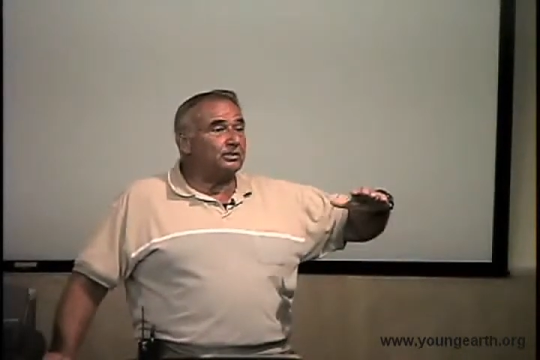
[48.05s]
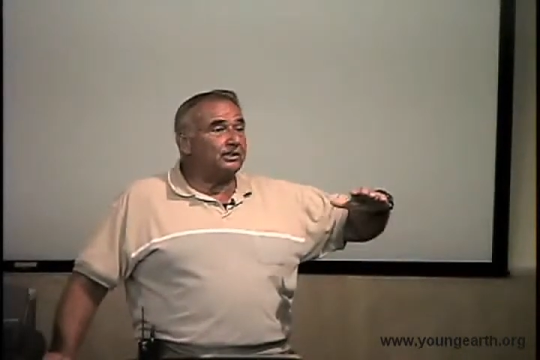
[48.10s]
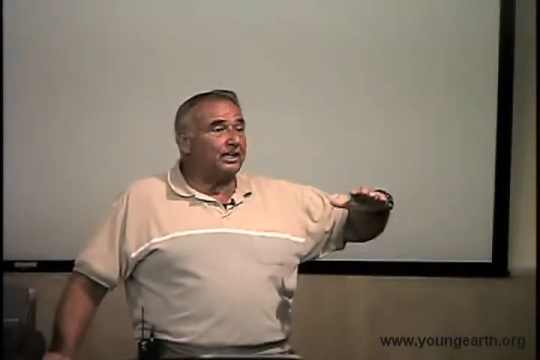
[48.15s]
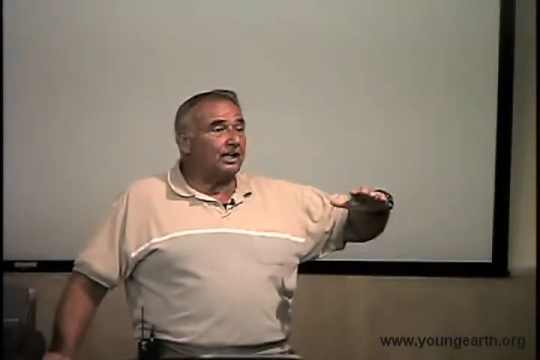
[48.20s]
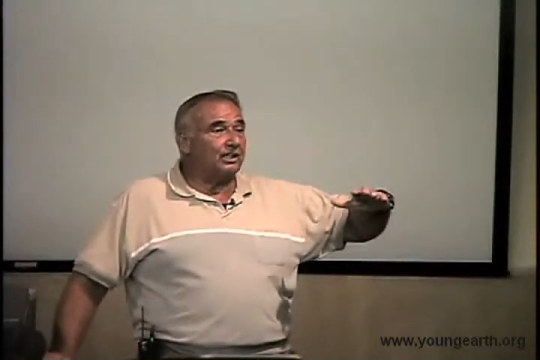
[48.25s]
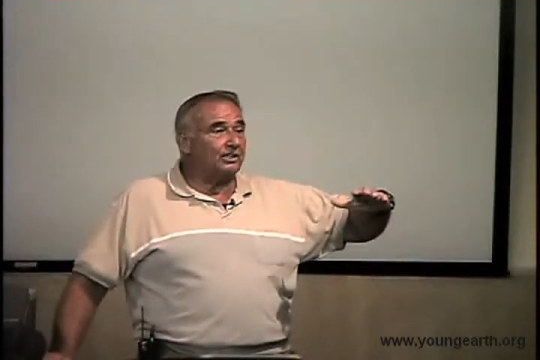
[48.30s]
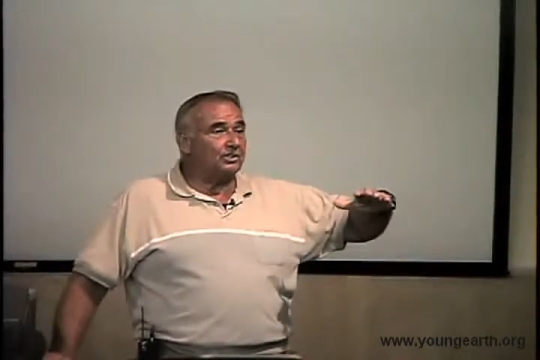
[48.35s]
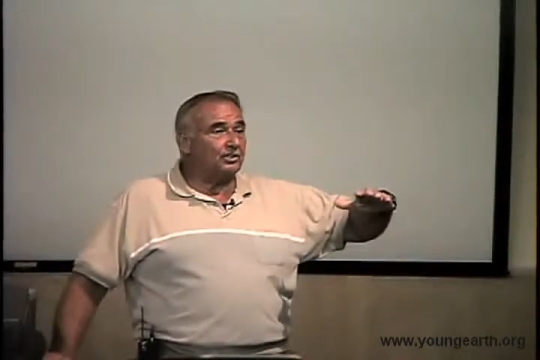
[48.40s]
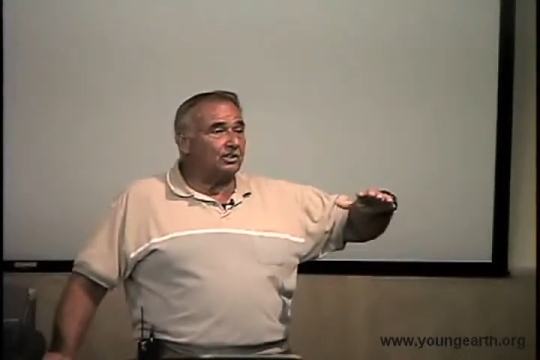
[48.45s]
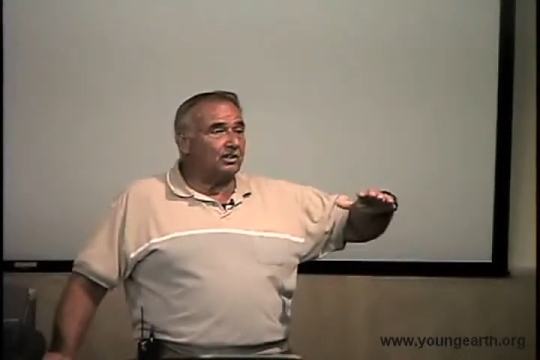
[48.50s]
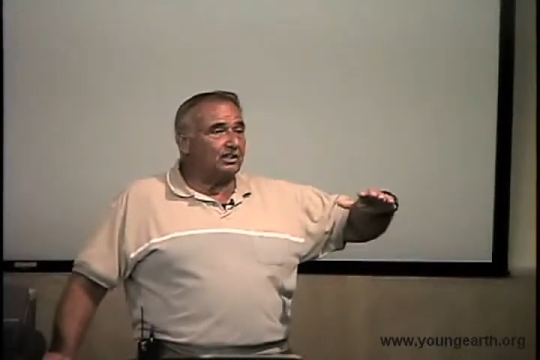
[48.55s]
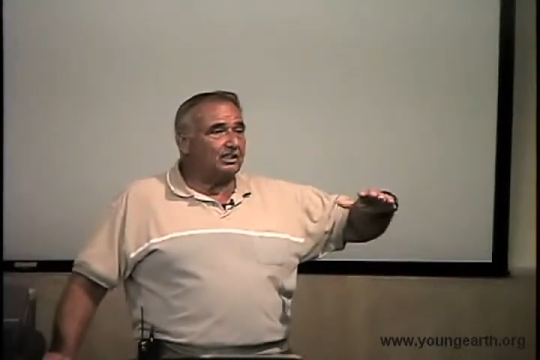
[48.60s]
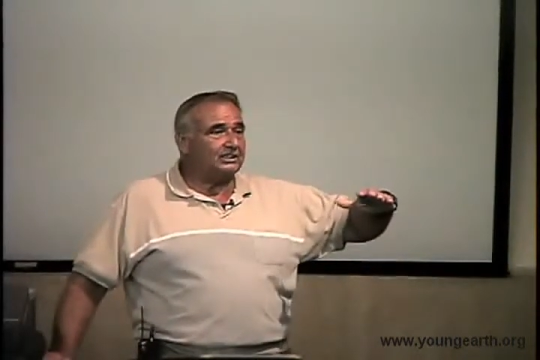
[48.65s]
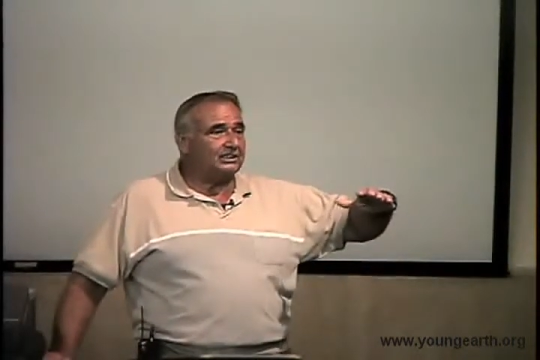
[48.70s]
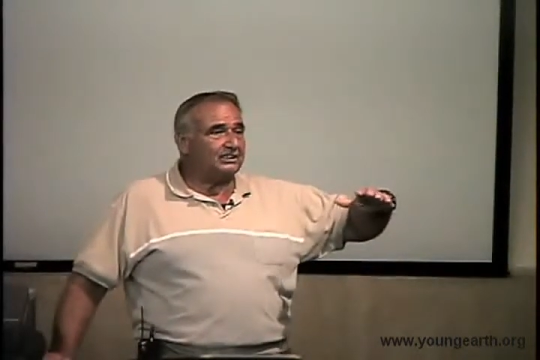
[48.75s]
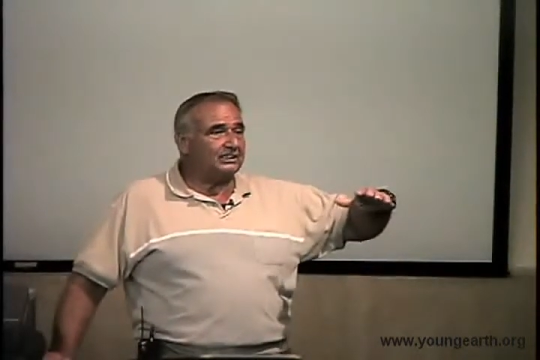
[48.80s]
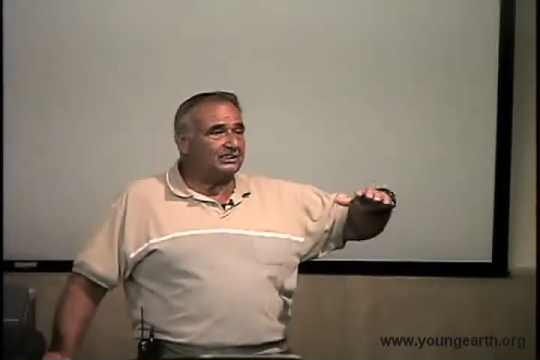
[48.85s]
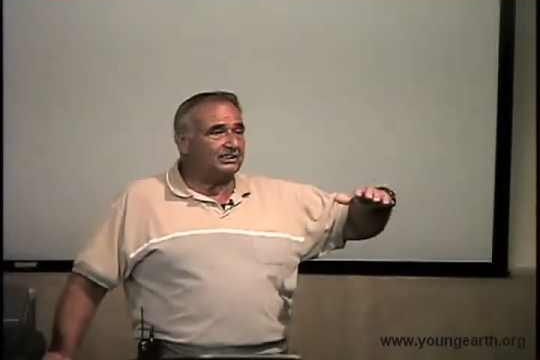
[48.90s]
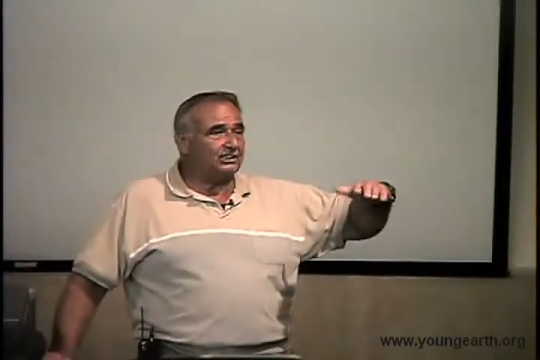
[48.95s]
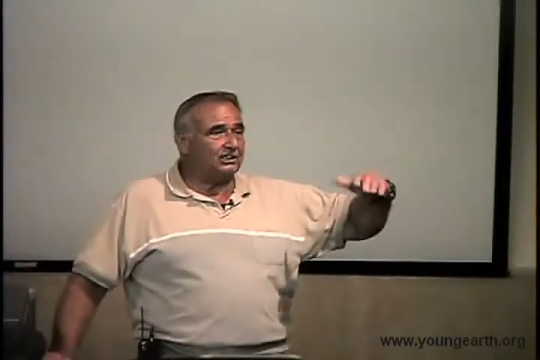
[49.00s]
Dr.
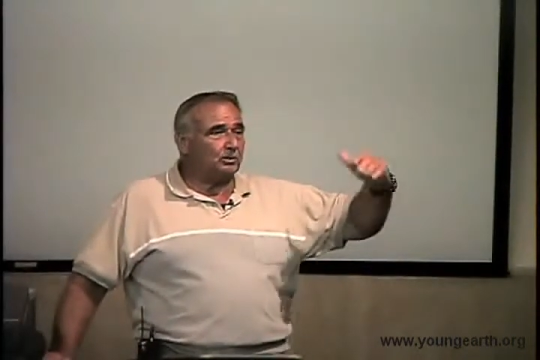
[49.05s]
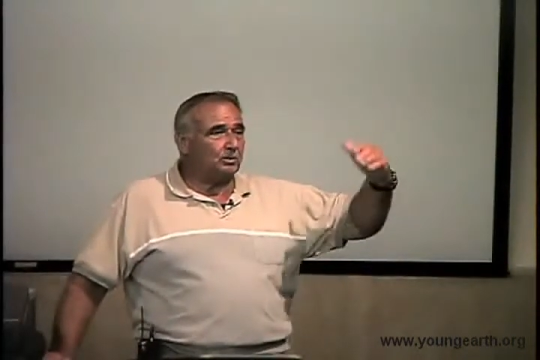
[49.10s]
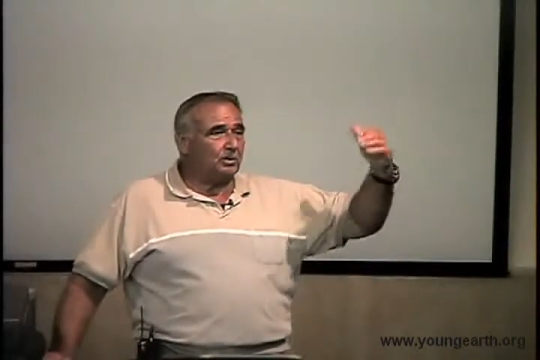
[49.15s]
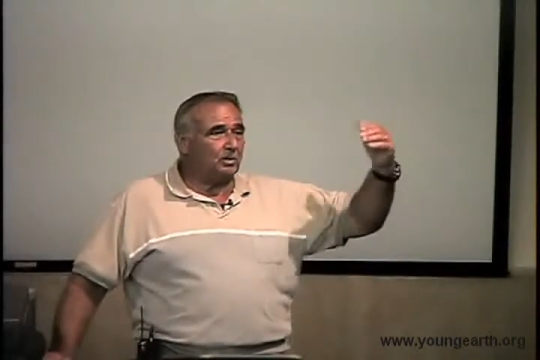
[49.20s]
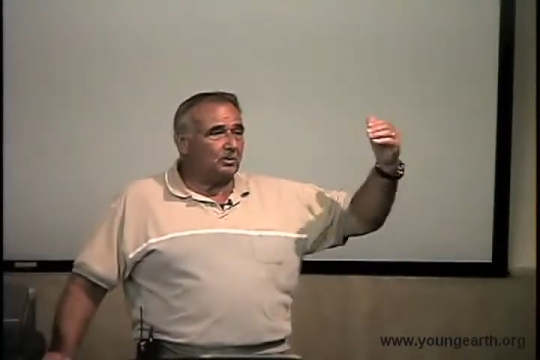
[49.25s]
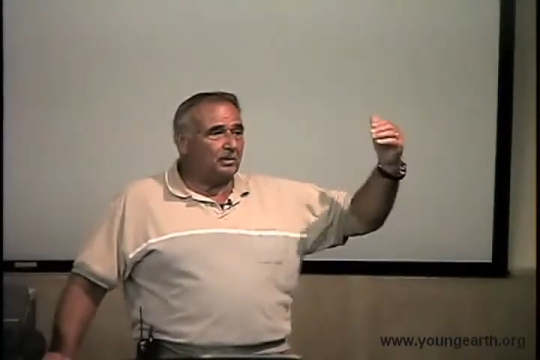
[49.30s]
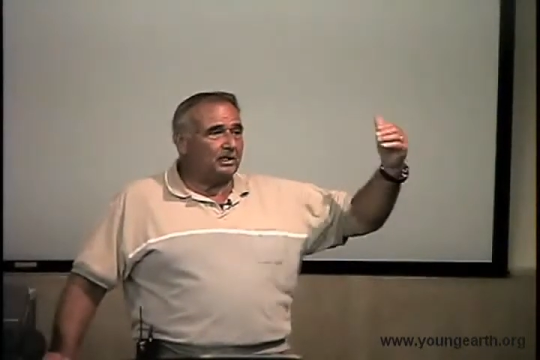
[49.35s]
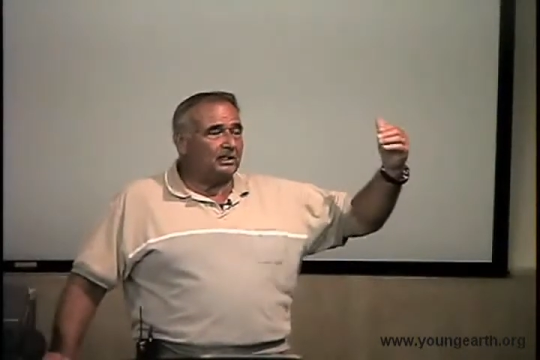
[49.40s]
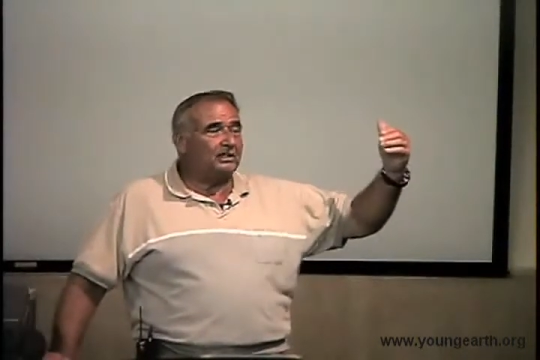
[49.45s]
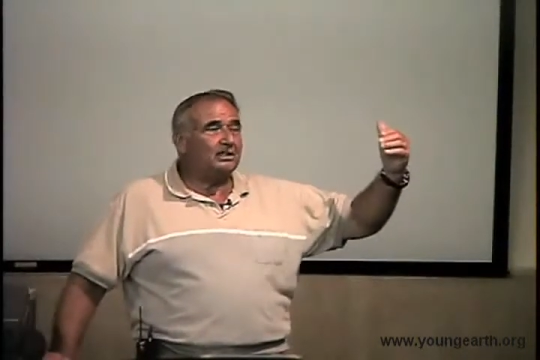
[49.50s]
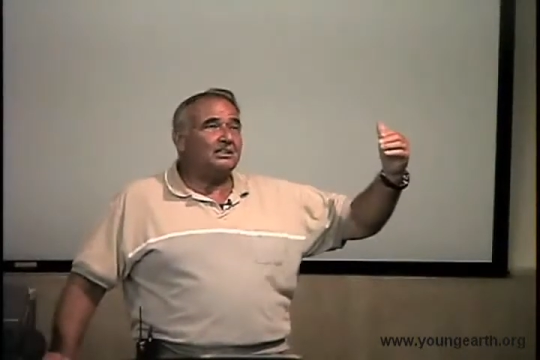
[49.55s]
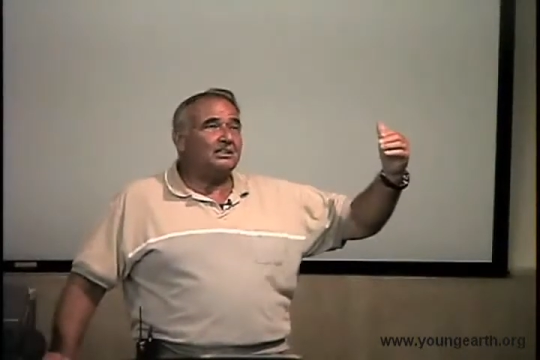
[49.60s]
Austin. So we went,